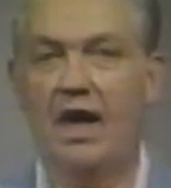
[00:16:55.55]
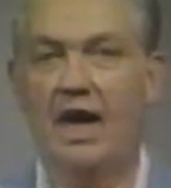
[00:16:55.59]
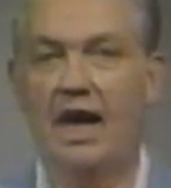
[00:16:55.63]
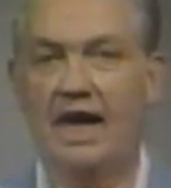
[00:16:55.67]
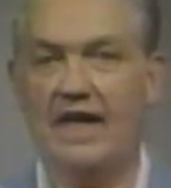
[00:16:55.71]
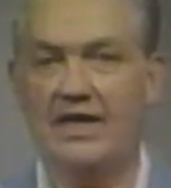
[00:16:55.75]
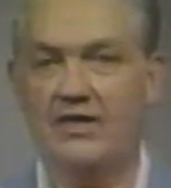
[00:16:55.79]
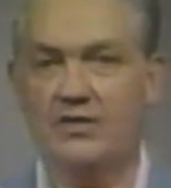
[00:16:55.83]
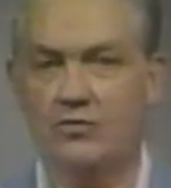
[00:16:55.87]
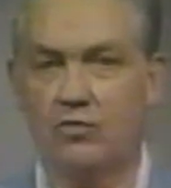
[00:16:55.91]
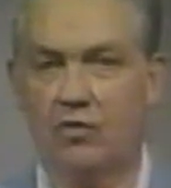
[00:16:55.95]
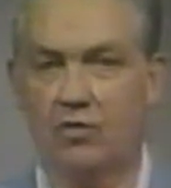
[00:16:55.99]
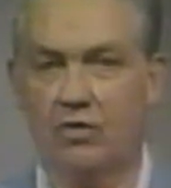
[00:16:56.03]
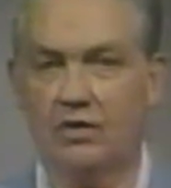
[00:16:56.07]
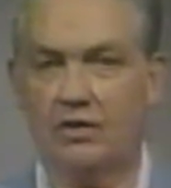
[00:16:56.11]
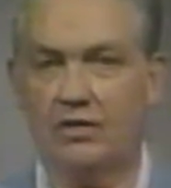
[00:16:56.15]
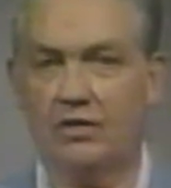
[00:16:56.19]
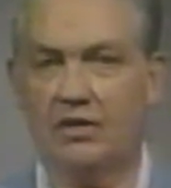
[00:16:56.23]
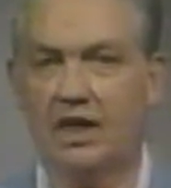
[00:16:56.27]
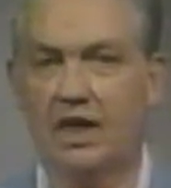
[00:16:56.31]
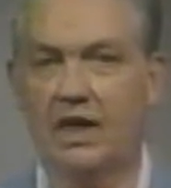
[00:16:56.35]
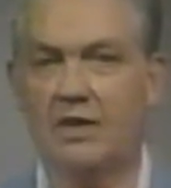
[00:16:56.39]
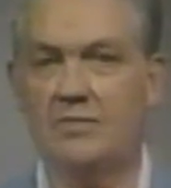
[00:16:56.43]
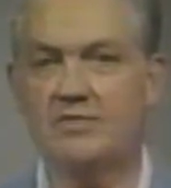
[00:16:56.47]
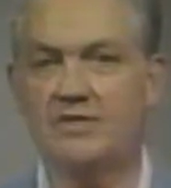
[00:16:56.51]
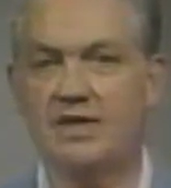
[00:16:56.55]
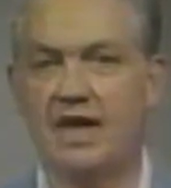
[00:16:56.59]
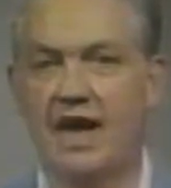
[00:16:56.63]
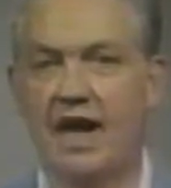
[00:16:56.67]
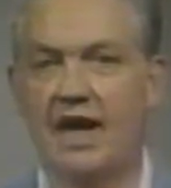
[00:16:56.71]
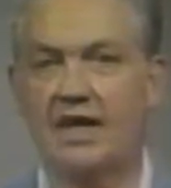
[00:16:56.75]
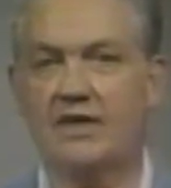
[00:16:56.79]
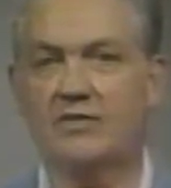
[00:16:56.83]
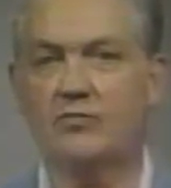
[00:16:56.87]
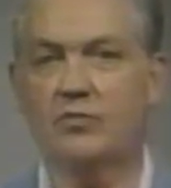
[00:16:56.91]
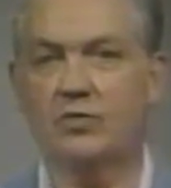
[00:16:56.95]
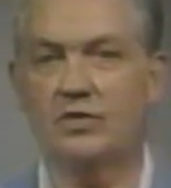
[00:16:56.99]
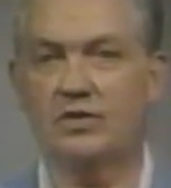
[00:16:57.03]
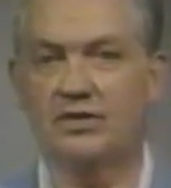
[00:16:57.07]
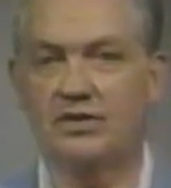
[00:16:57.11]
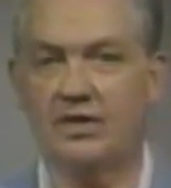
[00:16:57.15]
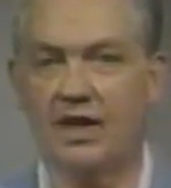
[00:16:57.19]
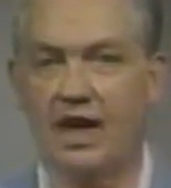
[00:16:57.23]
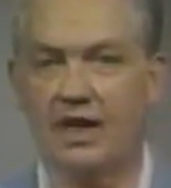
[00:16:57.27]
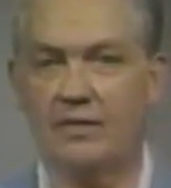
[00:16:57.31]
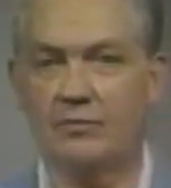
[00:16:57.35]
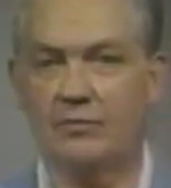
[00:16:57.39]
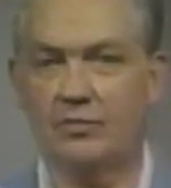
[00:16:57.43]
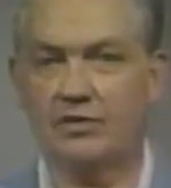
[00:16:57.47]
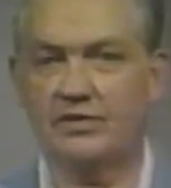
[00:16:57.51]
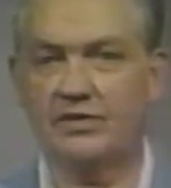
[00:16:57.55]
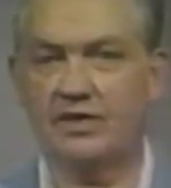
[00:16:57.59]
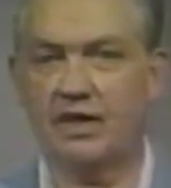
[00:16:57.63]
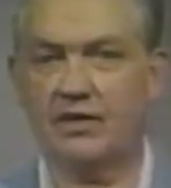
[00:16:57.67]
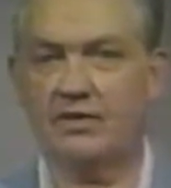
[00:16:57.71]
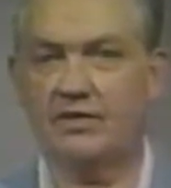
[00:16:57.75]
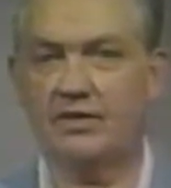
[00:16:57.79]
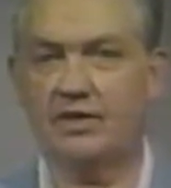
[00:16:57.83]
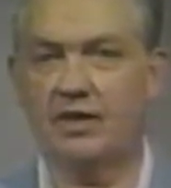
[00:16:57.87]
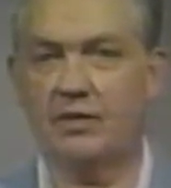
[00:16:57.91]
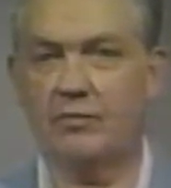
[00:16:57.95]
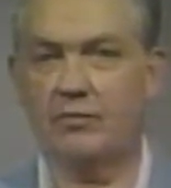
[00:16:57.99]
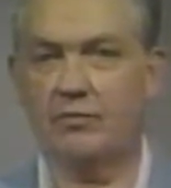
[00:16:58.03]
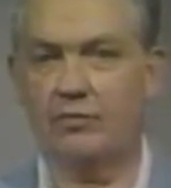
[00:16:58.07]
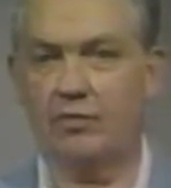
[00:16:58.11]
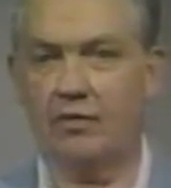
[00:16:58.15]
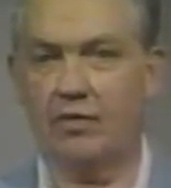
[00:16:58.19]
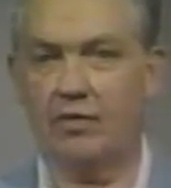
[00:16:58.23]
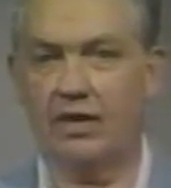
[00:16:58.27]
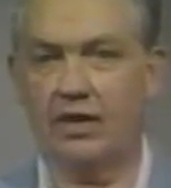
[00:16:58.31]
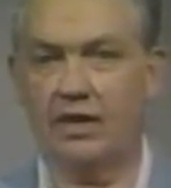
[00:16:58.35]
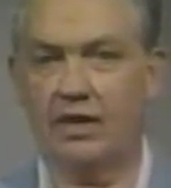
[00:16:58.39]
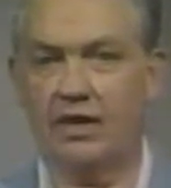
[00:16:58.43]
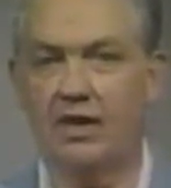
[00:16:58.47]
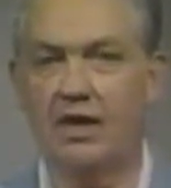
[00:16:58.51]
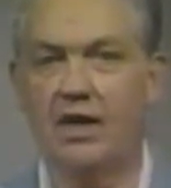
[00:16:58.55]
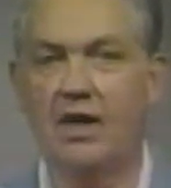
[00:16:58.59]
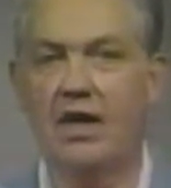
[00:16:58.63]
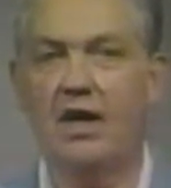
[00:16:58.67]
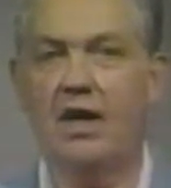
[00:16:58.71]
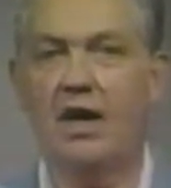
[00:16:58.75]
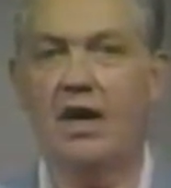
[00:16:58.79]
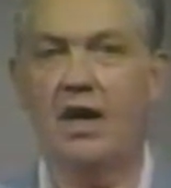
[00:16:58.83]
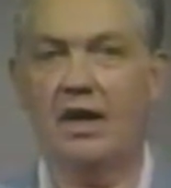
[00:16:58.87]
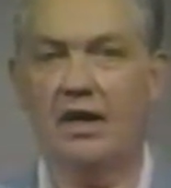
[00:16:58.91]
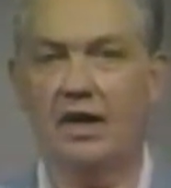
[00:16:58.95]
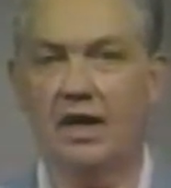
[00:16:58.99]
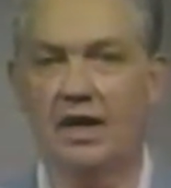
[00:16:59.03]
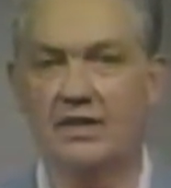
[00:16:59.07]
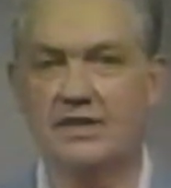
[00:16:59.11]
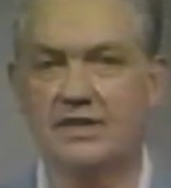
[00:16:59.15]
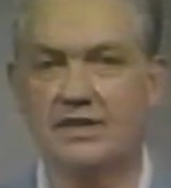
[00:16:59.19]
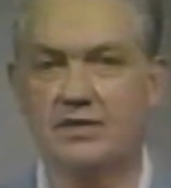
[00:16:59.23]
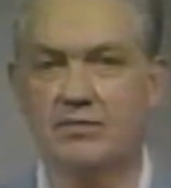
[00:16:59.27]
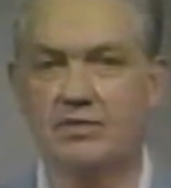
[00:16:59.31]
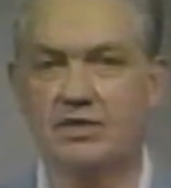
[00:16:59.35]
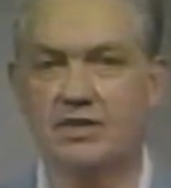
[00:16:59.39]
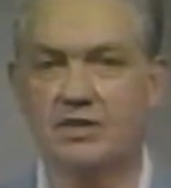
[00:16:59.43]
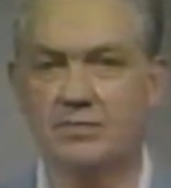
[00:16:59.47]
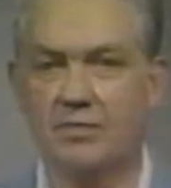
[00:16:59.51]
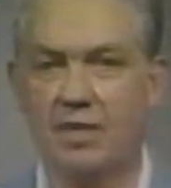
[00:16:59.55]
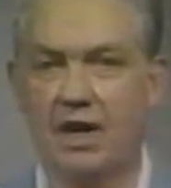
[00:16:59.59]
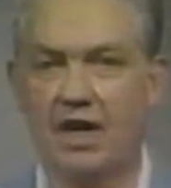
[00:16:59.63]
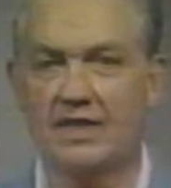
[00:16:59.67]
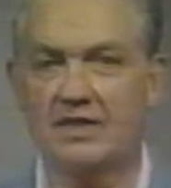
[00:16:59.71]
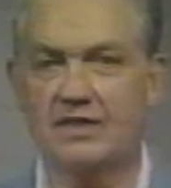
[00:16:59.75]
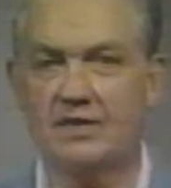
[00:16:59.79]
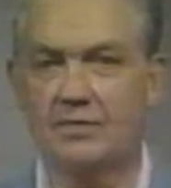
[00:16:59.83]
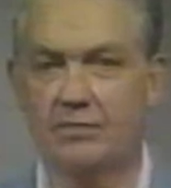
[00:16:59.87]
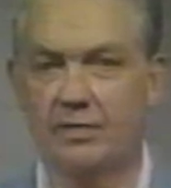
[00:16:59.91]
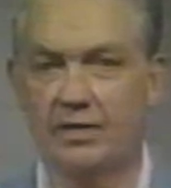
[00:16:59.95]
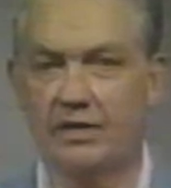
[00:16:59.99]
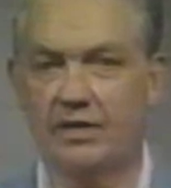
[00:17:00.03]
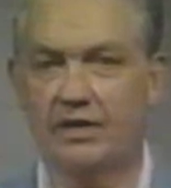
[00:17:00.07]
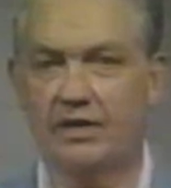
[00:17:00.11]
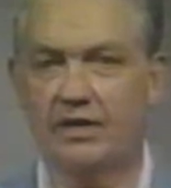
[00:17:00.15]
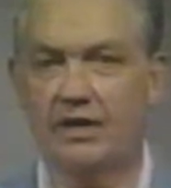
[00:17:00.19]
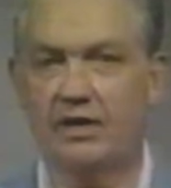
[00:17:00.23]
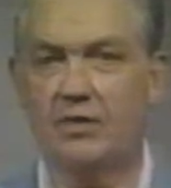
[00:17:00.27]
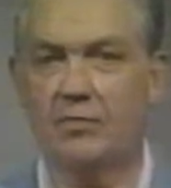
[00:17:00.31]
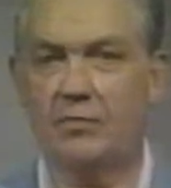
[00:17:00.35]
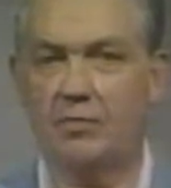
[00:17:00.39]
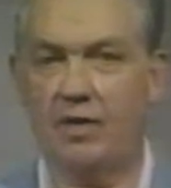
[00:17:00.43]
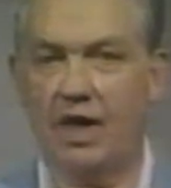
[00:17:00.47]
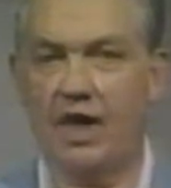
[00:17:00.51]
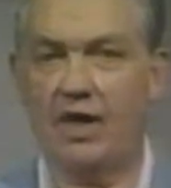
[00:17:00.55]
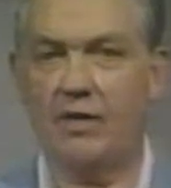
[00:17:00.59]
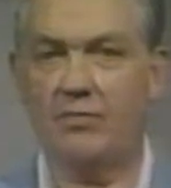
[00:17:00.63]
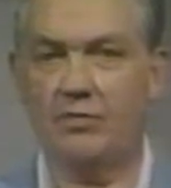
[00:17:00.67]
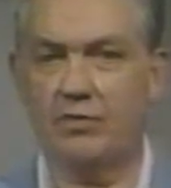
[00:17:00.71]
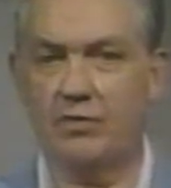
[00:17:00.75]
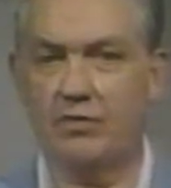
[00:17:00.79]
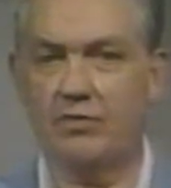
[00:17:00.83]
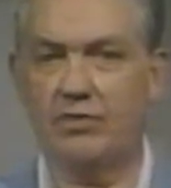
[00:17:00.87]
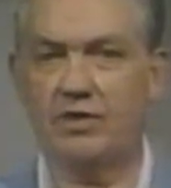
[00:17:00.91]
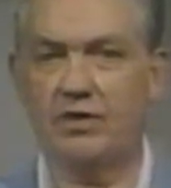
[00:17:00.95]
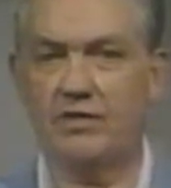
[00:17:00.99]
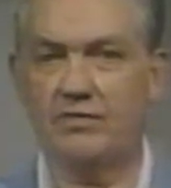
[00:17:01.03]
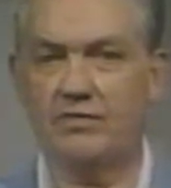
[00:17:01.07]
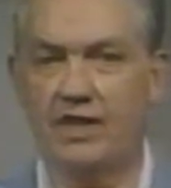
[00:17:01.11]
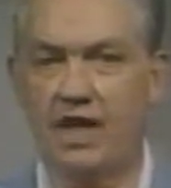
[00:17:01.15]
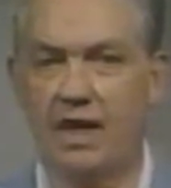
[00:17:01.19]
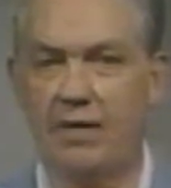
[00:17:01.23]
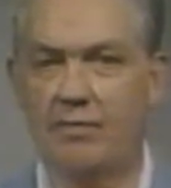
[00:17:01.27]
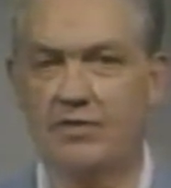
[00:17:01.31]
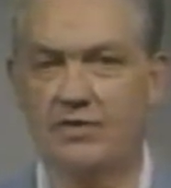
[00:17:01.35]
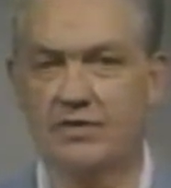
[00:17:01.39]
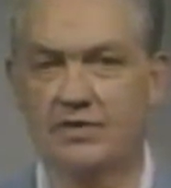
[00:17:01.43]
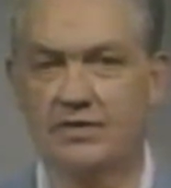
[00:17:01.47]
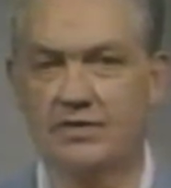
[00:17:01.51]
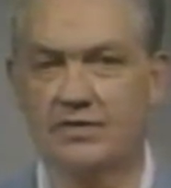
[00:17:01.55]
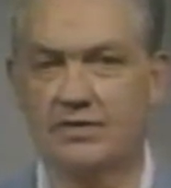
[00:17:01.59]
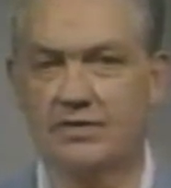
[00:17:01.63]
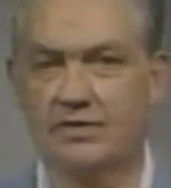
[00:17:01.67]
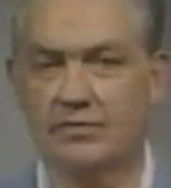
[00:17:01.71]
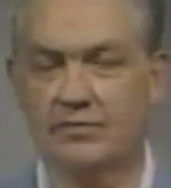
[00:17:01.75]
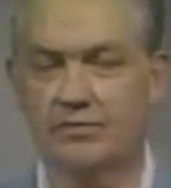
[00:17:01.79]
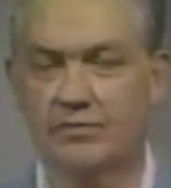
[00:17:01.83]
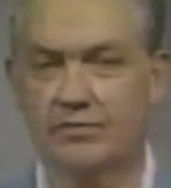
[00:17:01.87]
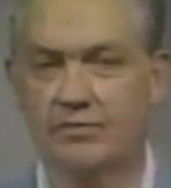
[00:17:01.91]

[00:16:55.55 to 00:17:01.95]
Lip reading: a Tort Claims Act would not protect the employee against the responsibility to pay punitive damages.